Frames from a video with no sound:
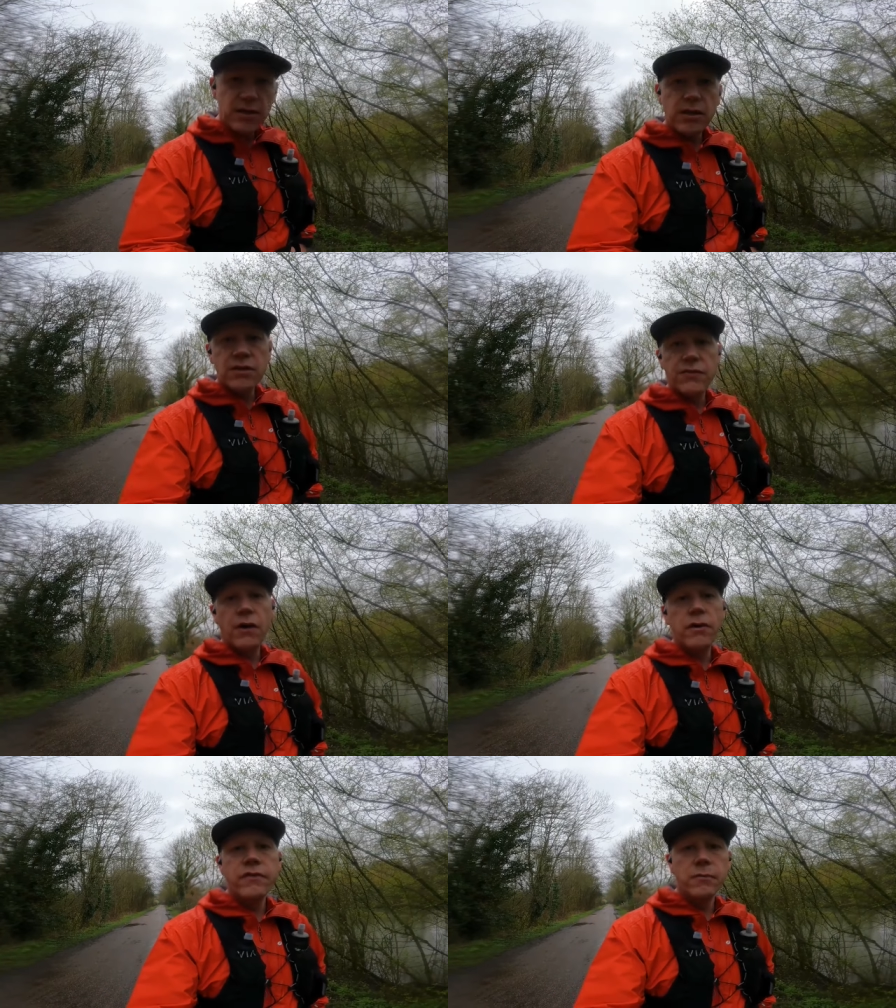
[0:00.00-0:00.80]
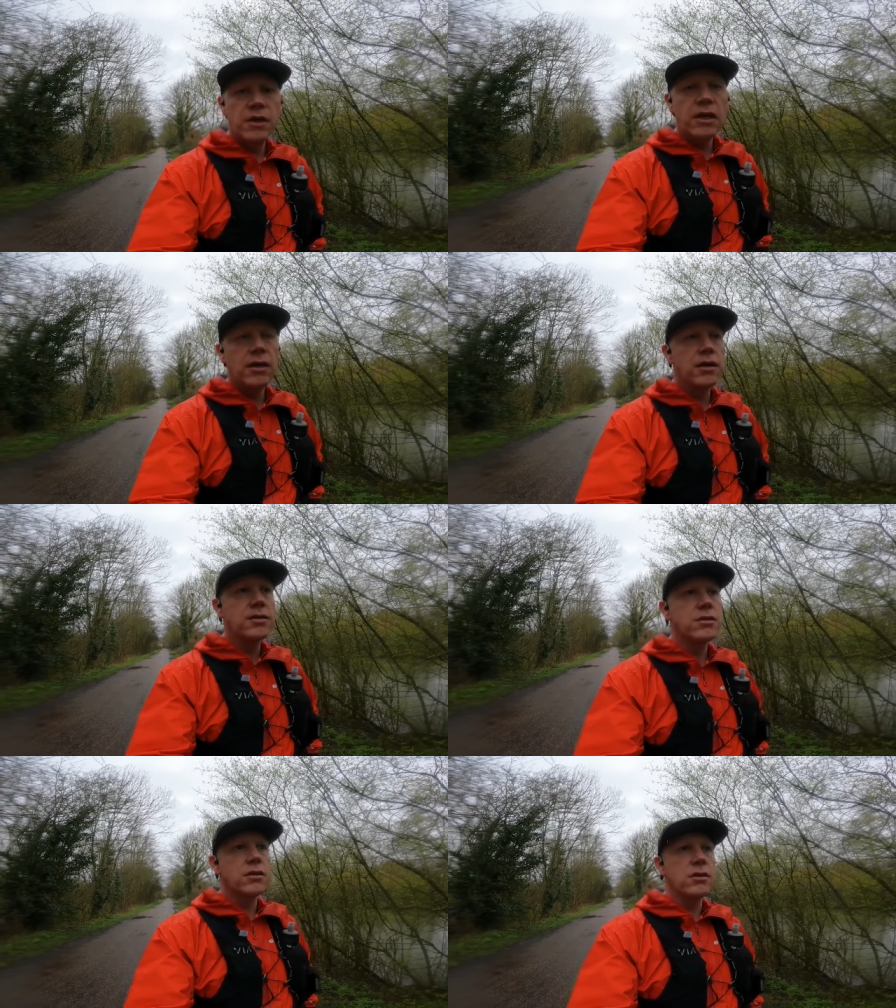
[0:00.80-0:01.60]
it's, it's fine for me.
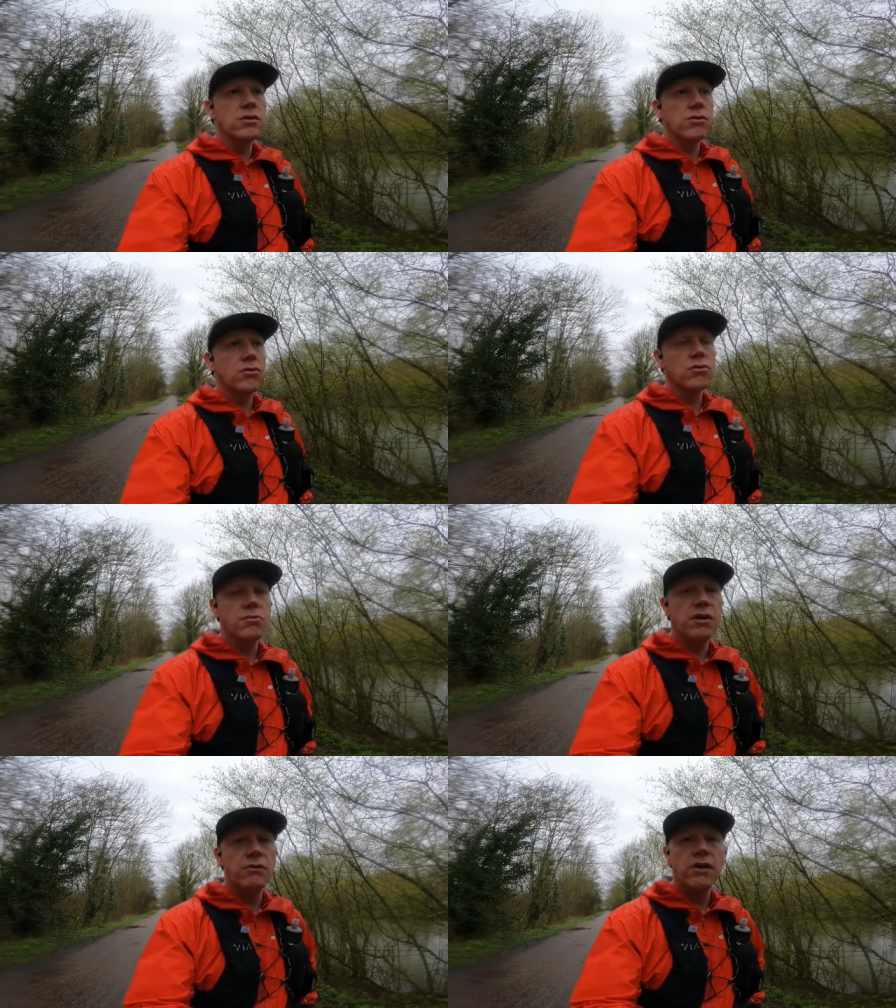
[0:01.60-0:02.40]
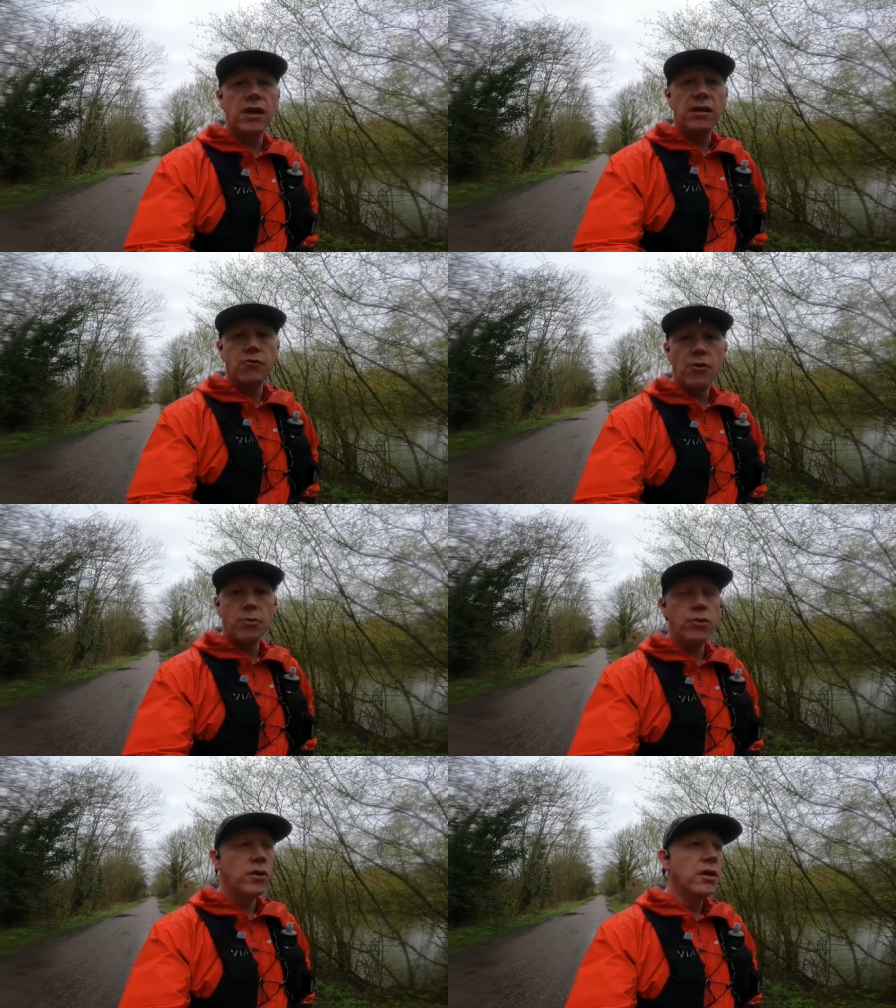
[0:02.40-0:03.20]
It's it's not causing me really any
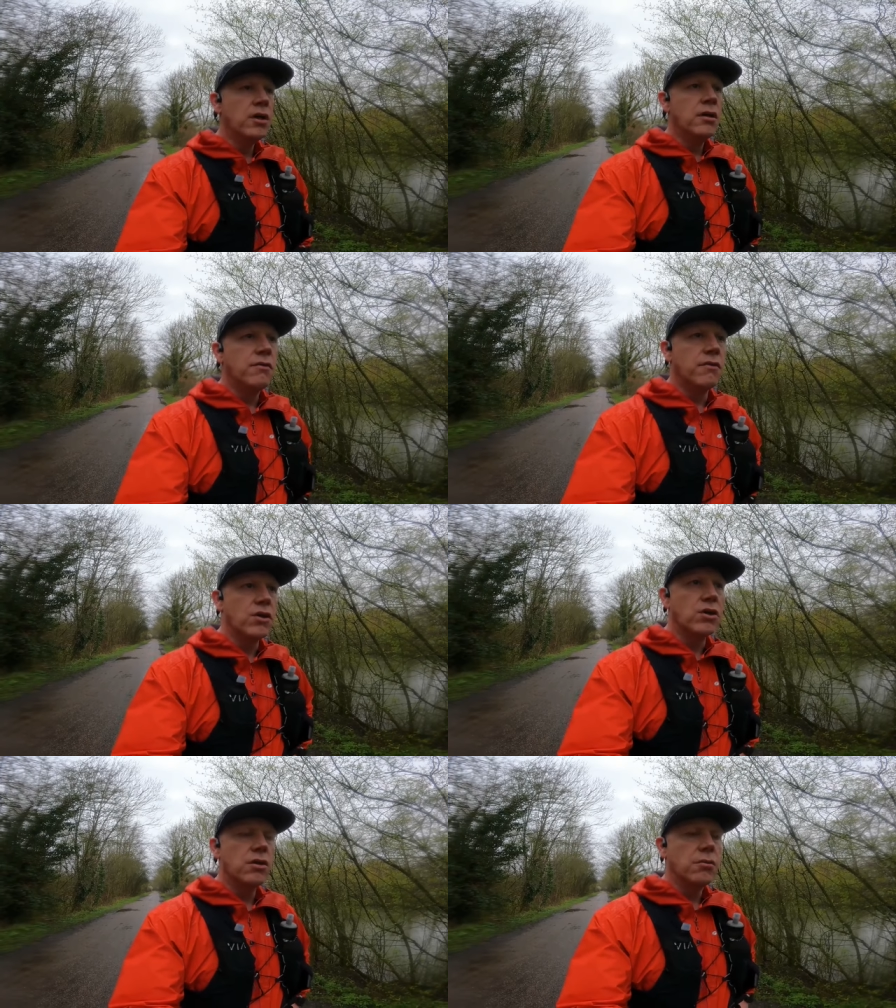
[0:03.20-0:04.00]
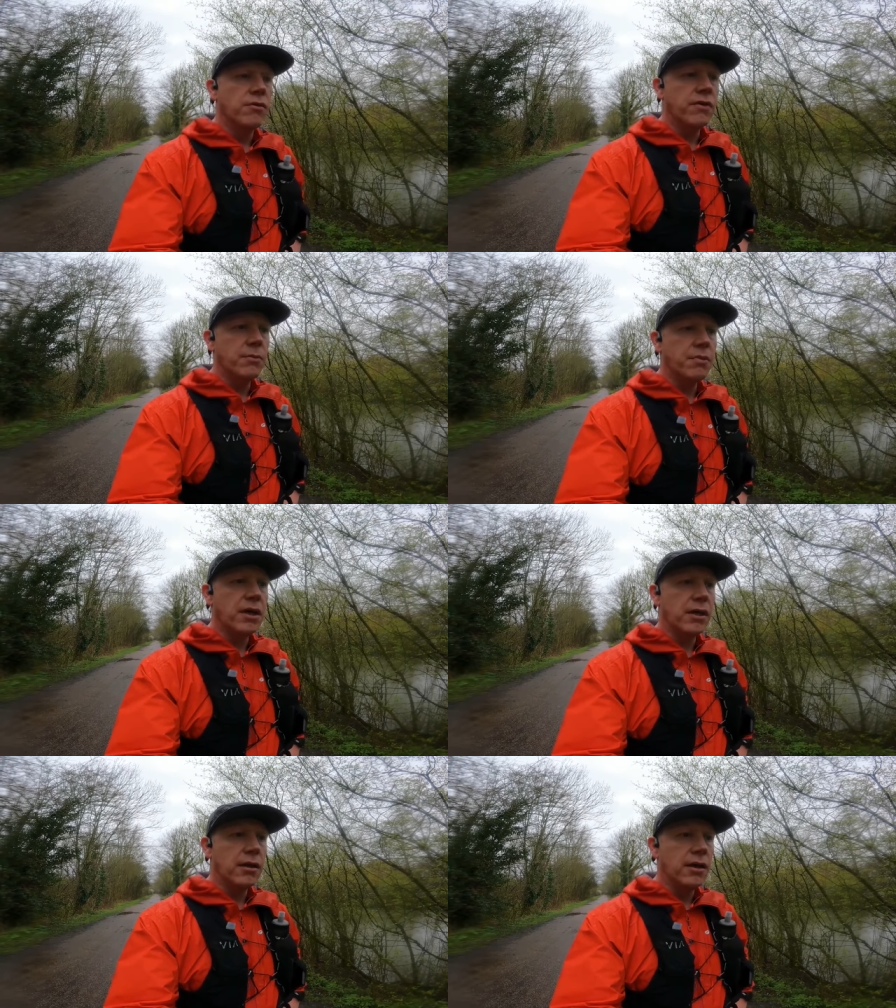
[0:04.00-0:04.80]
trouble with the with it
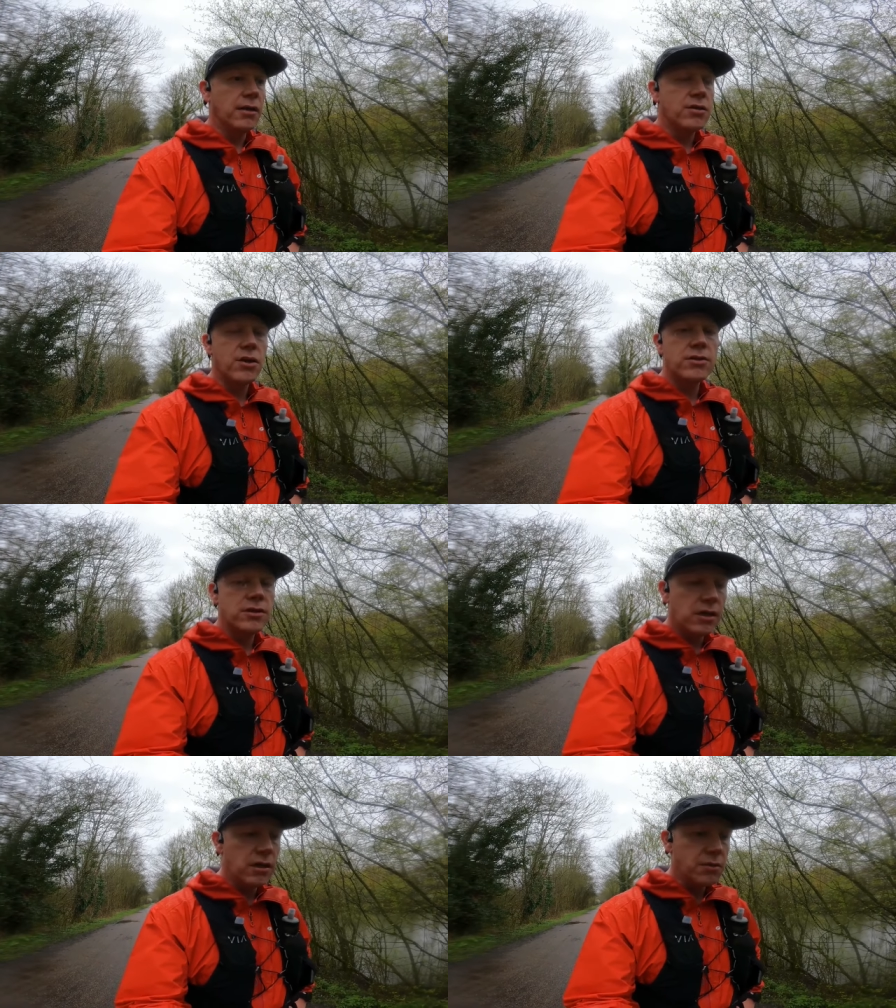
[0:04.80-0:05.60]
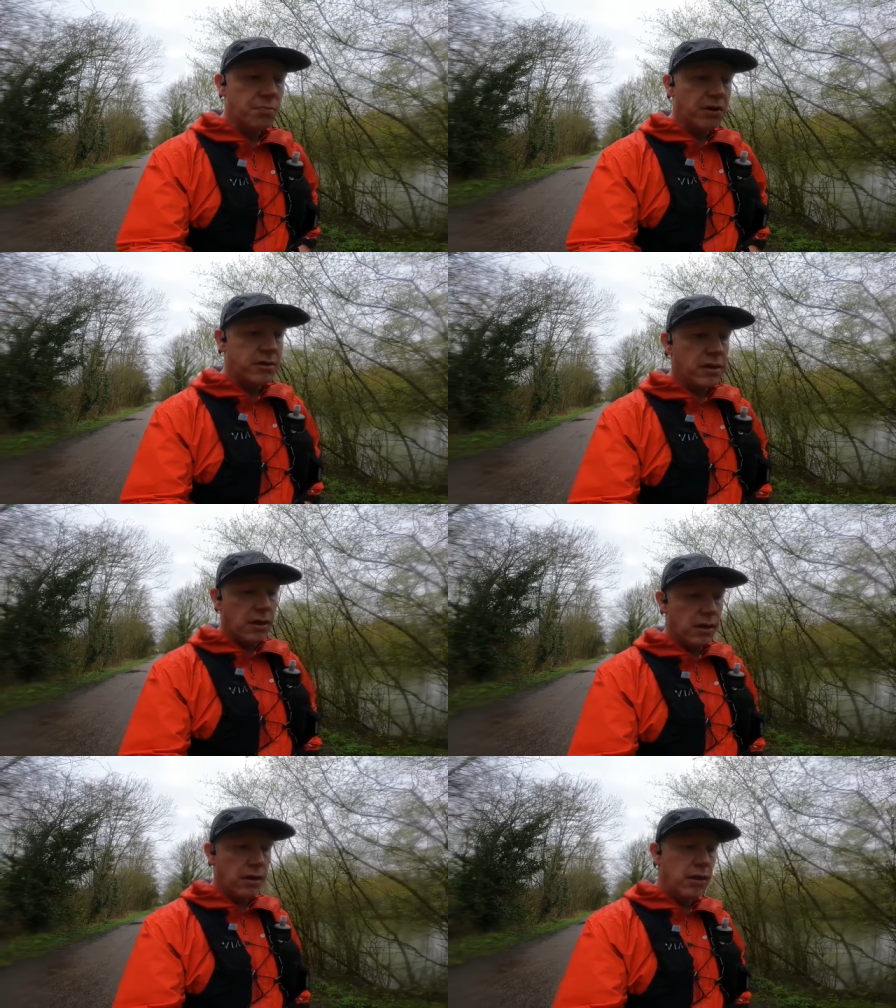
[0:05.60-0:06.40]
being uh, the size it is. But
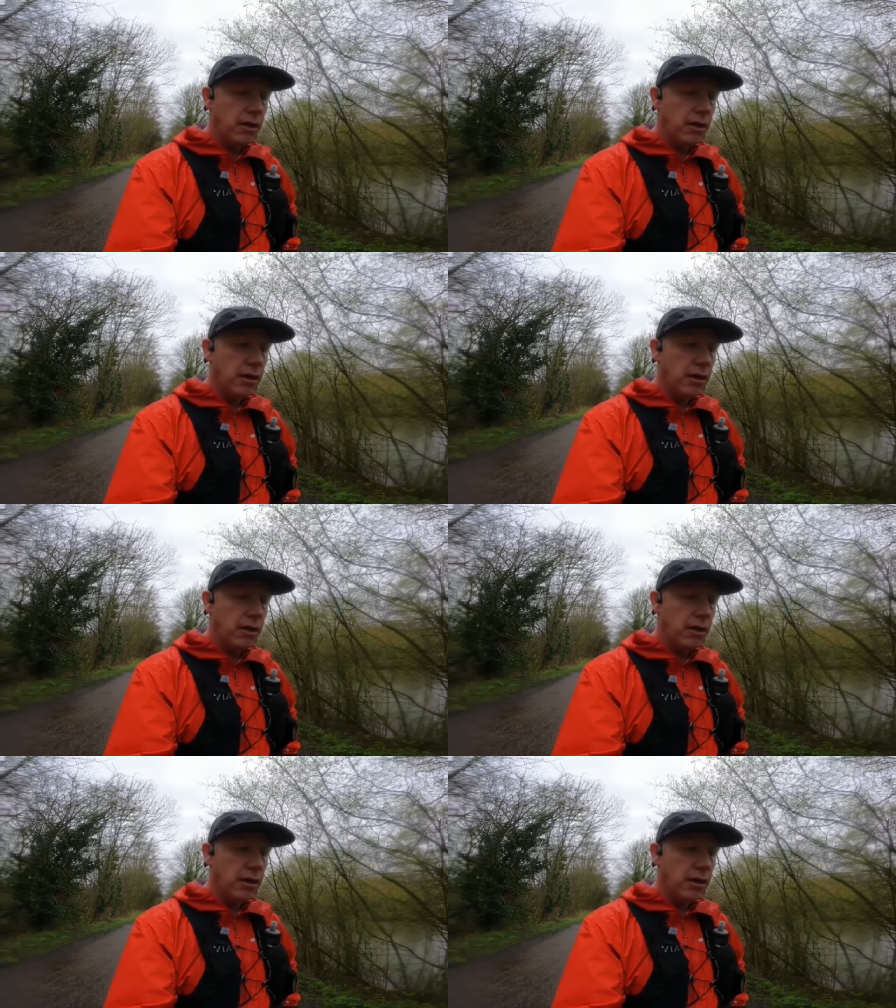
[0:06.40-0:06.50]
uh,